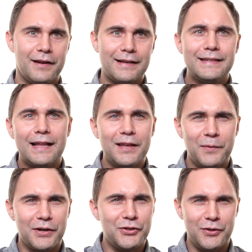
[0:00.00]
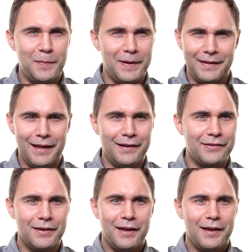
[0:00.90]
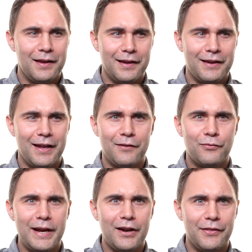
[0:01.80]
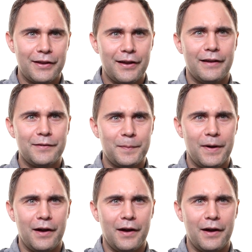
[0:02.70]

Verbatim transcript: exactly where it should be, and that is kind of right on the cusp